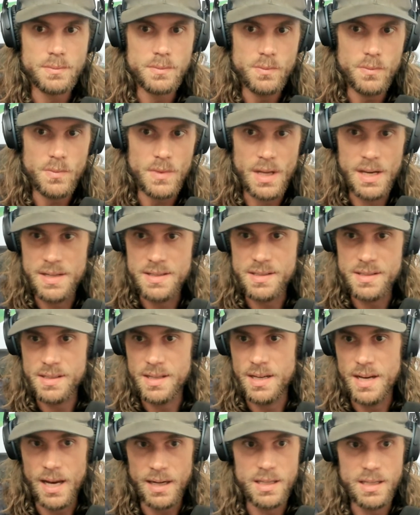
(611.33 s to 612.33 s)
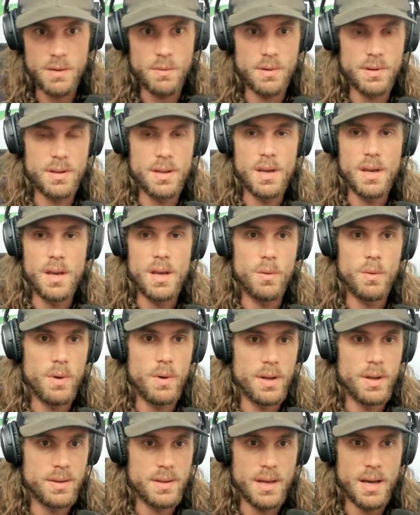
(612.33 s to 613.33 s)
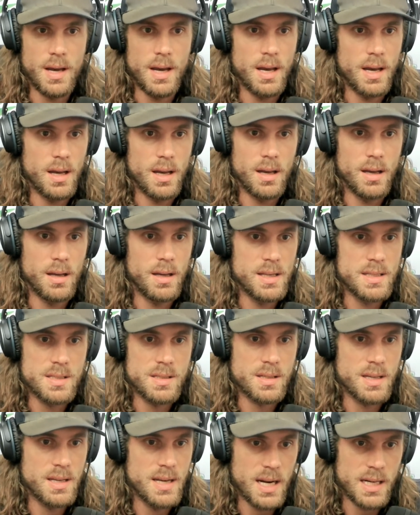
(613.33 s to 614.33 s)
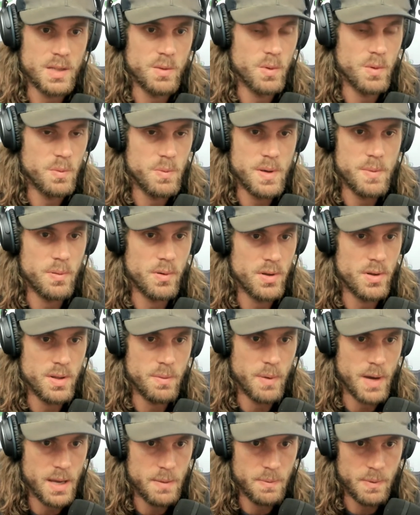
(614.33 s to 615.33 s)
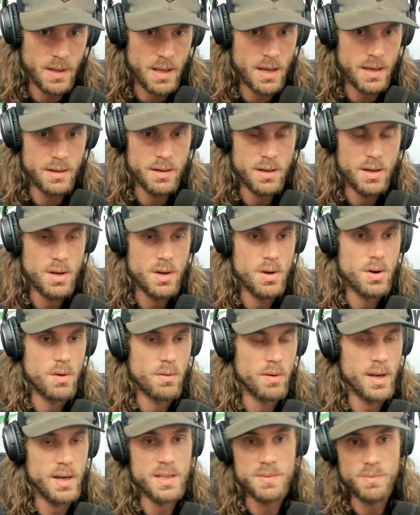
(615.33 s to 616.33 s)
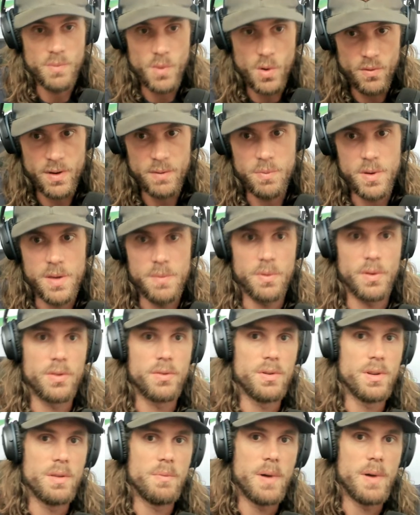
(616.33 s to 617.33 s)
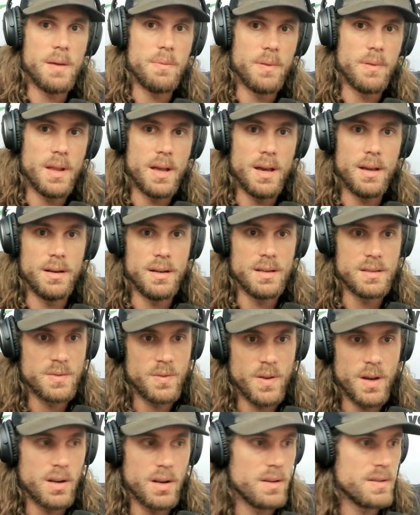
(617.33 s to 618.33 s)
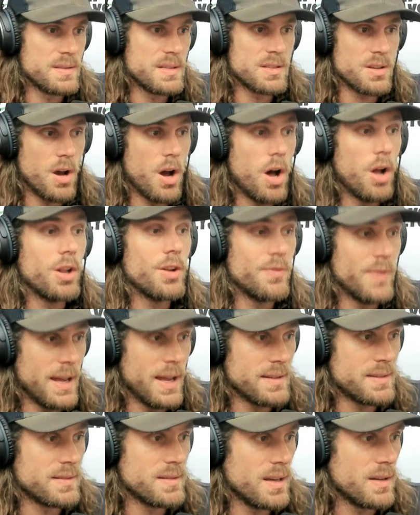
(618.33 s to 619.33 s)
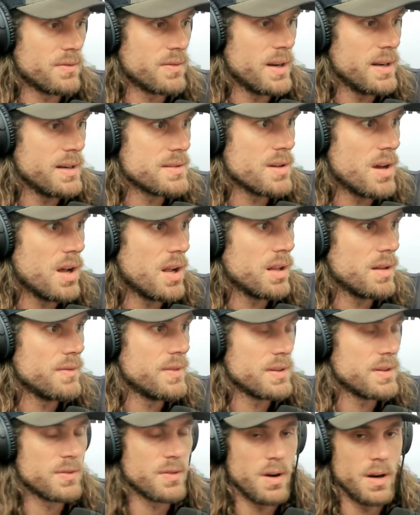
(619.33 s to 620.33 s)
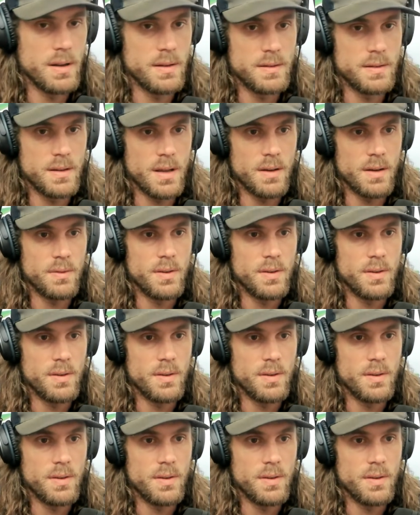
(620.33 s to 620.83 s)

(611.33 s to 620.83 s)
It's connecting it's connecting with people in the pipeline, right? It's moving people through the pipeline. It's funnels. It's all of that stuff, right? It's all of this front end stuff.